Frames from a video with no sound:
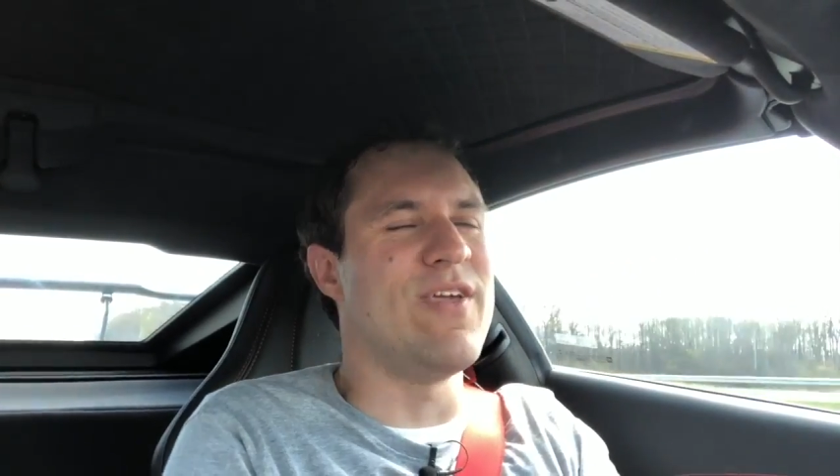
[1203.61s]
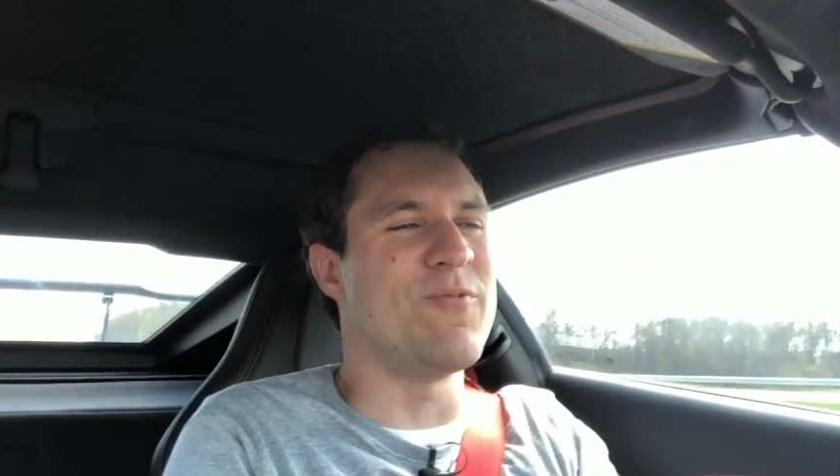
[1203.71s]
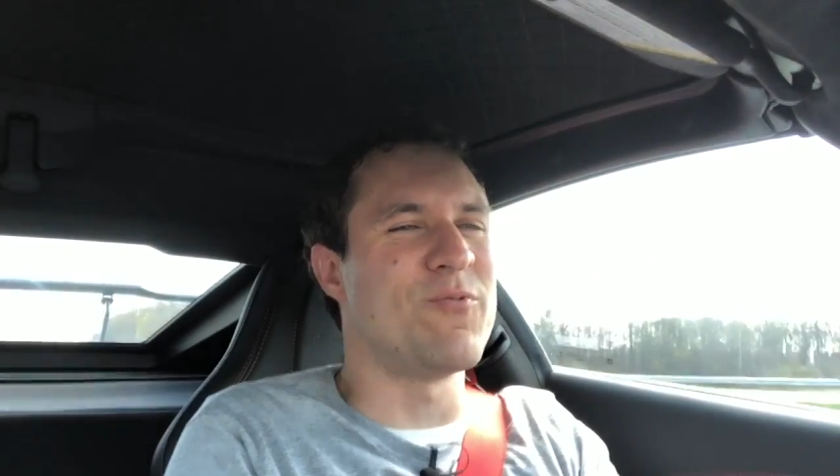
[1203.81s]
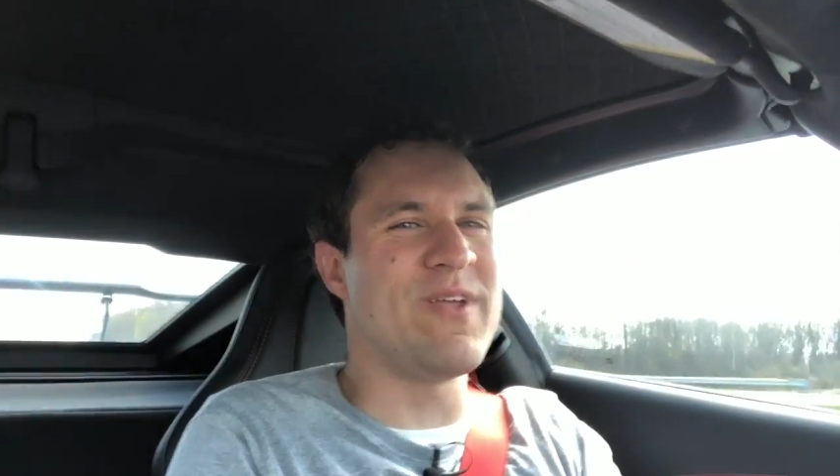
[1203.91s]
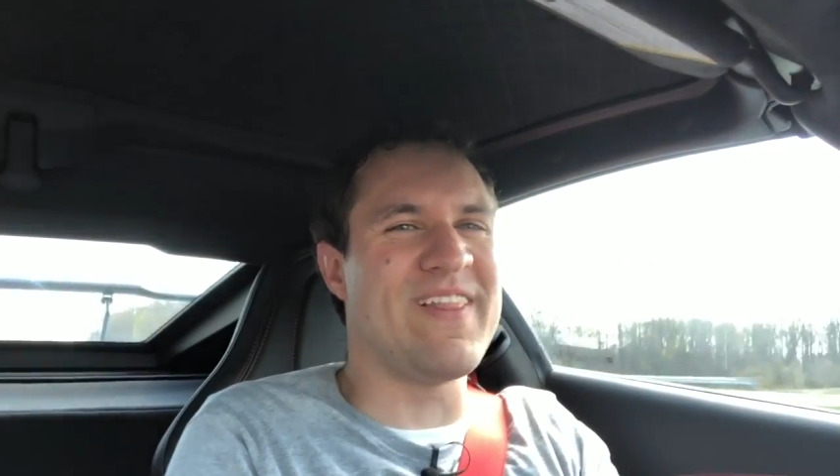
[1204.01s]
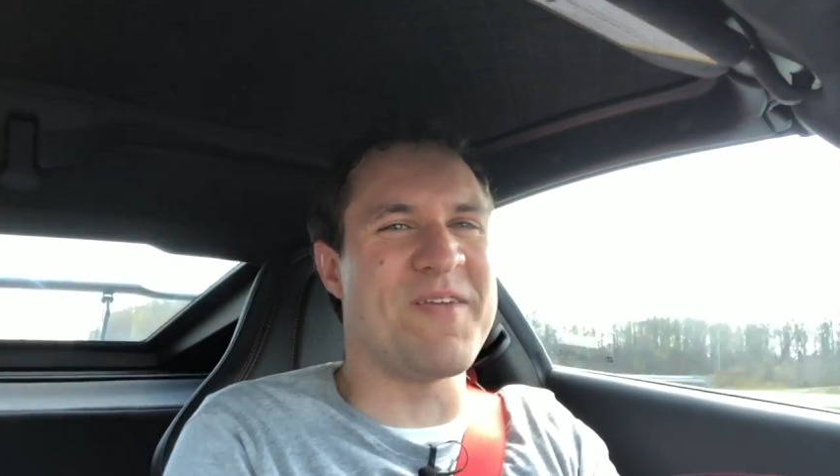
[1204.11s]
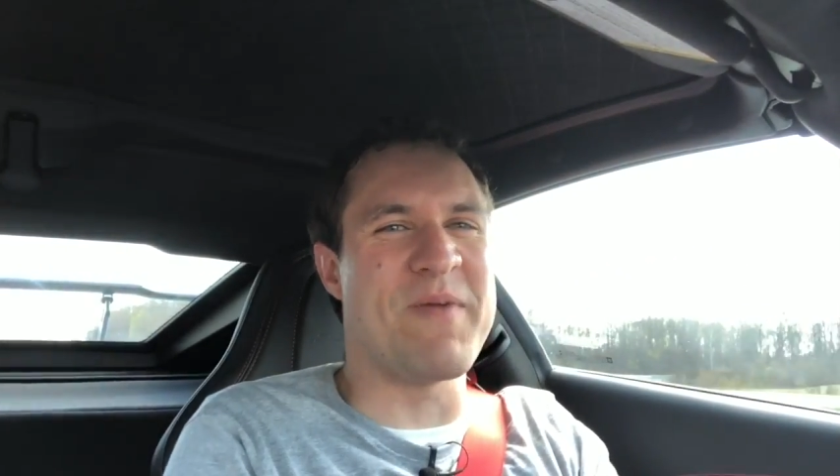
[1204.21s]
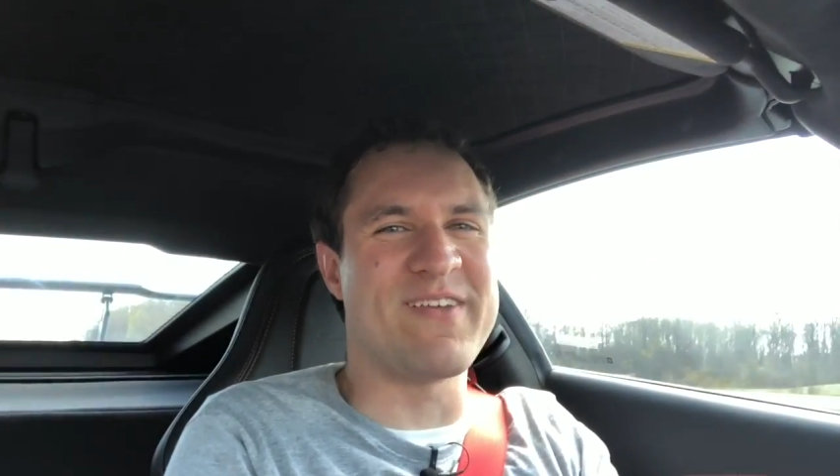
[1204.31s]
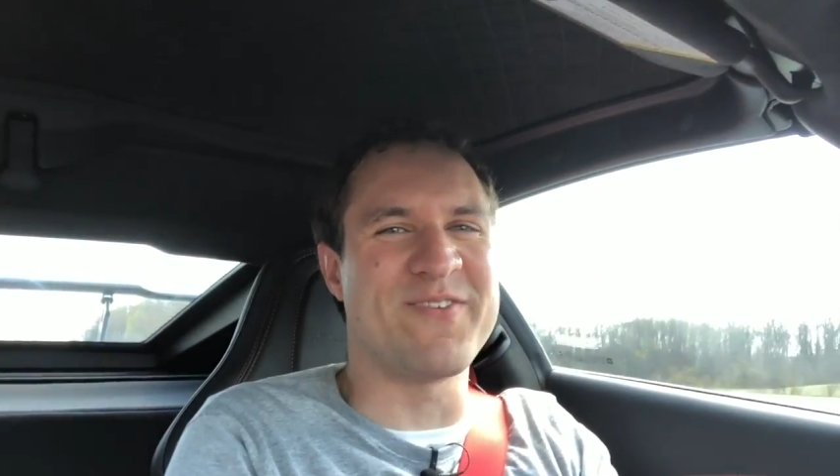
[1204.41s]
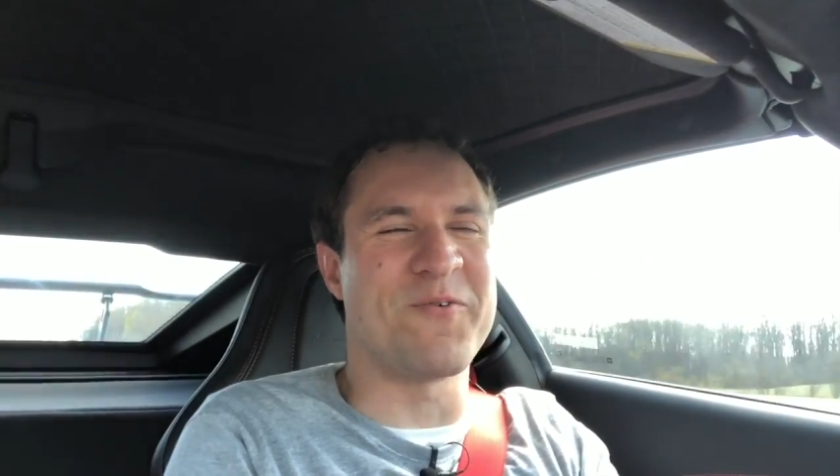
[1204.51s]
It really
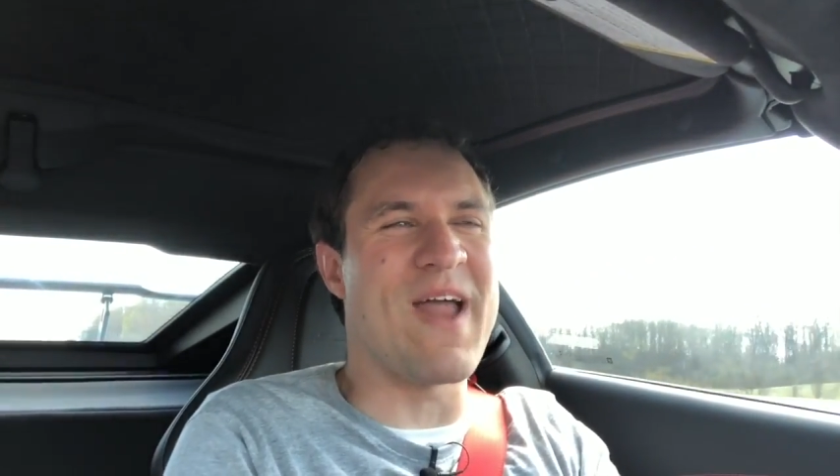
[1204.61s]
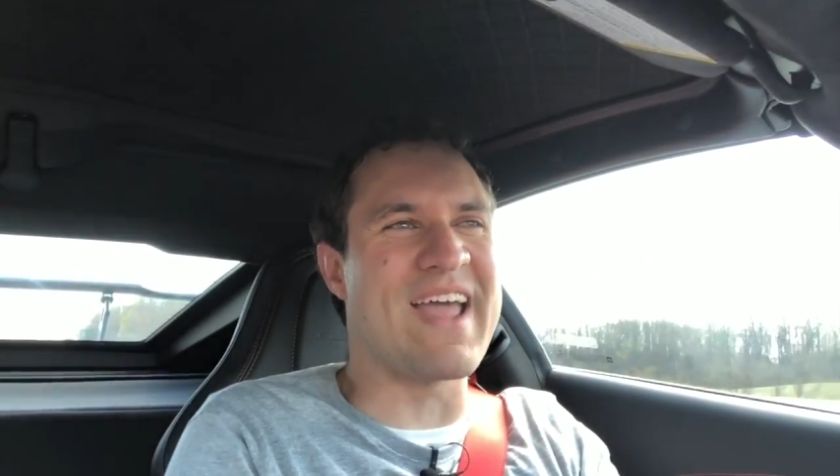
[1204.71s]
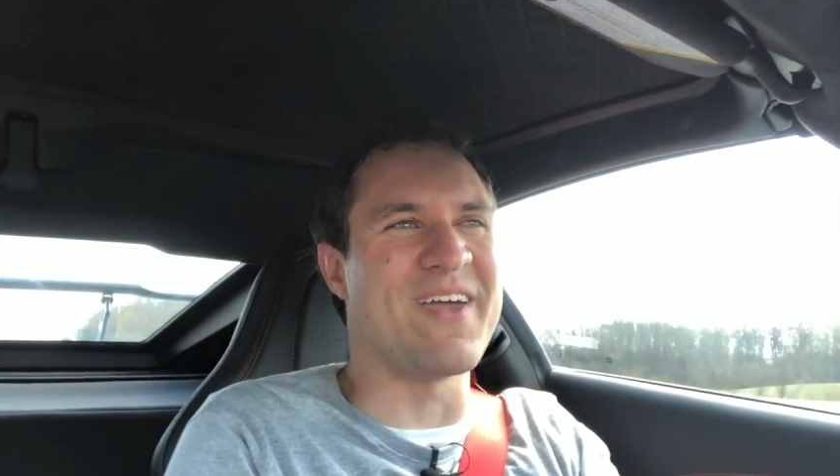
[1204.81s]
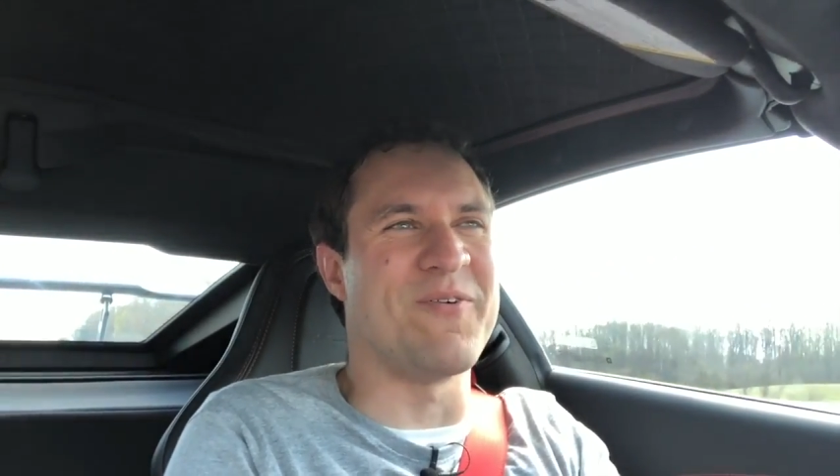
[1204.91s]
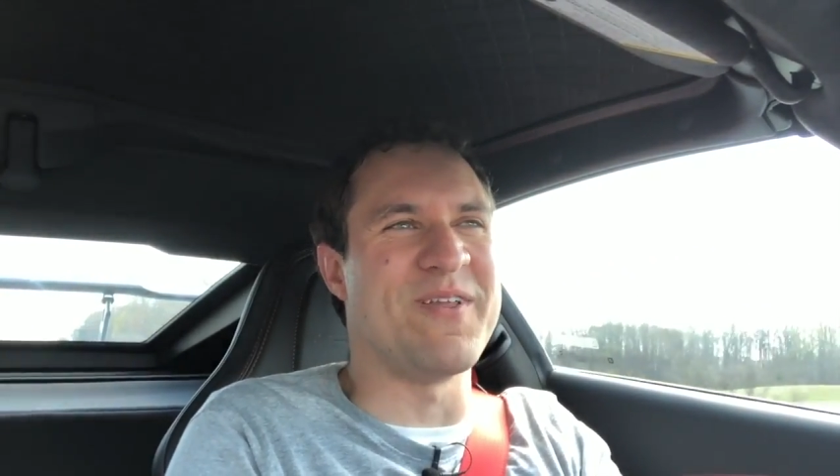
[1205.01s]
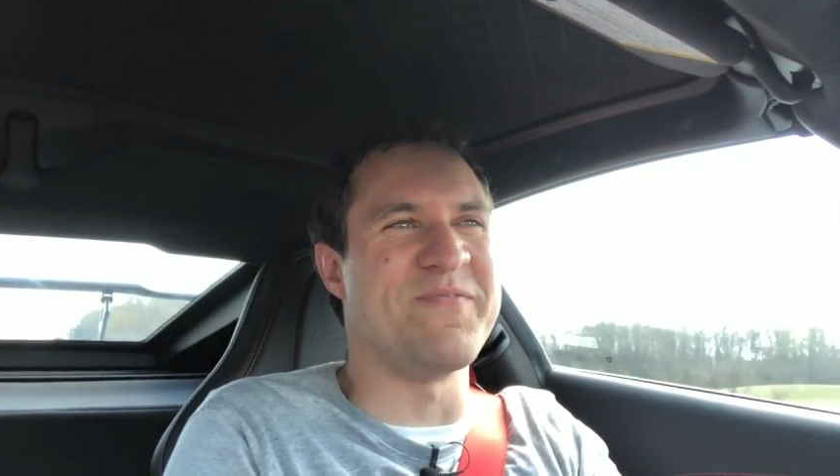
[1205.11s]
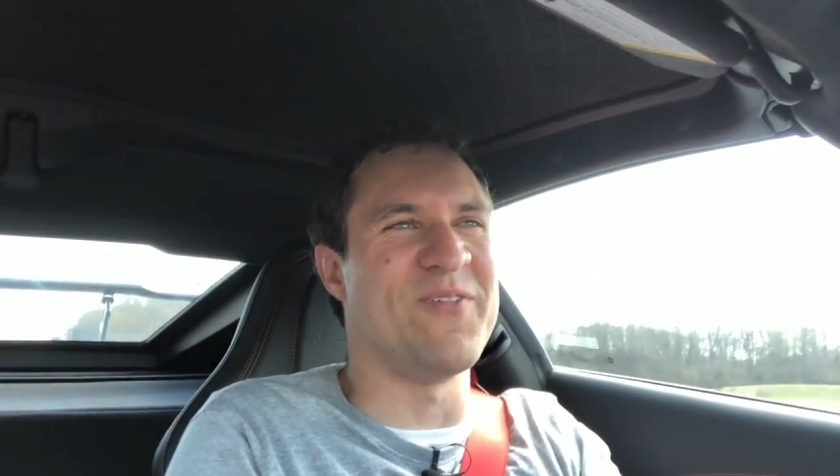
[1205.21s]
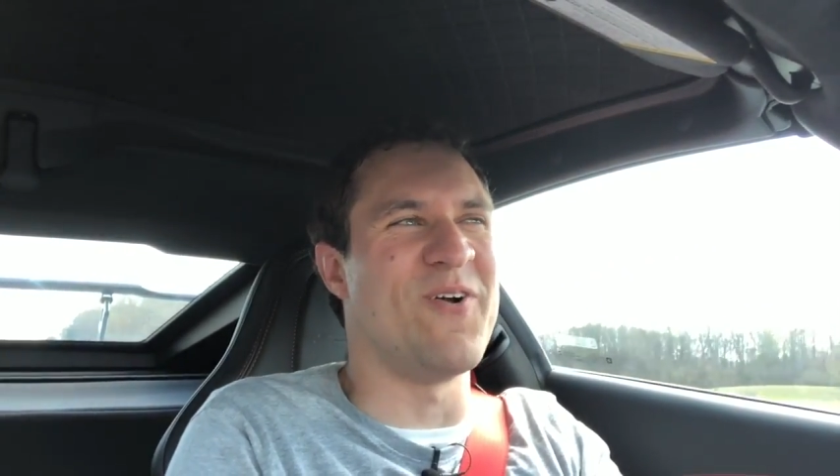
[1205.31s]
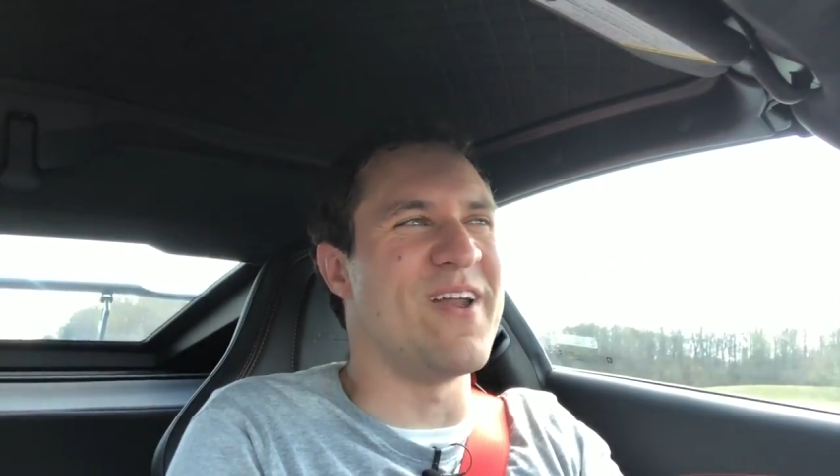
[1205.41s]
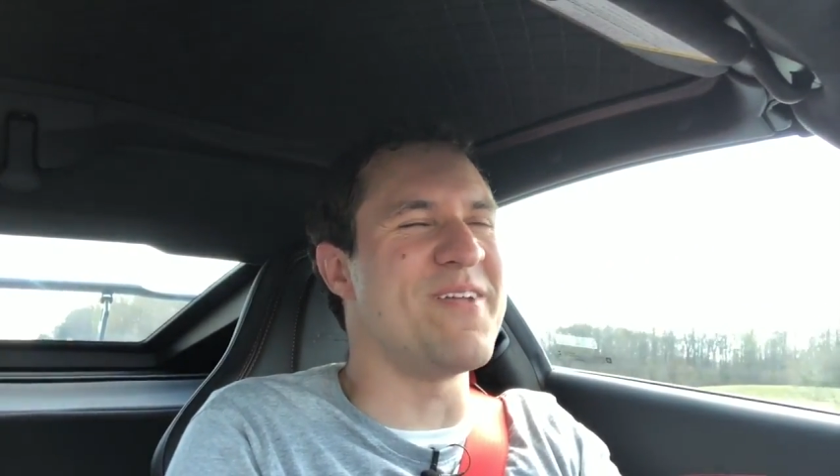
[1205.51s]
makes a racket when you
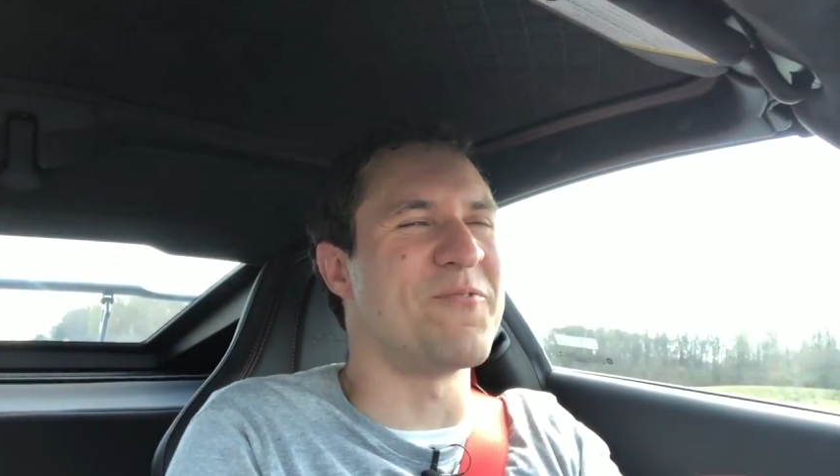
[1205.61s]
floor it.